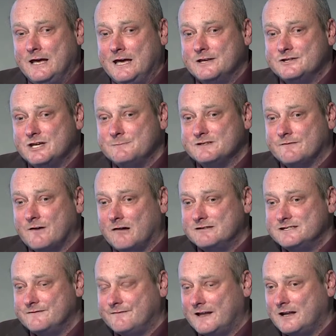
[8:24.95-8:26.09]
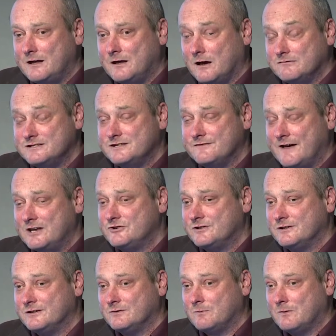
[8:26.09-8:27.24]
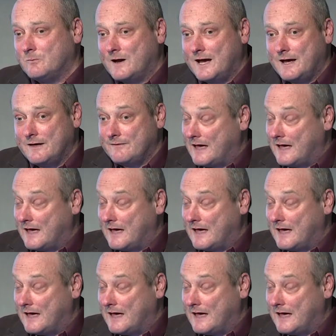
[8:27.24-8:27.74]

in terms of our interventions where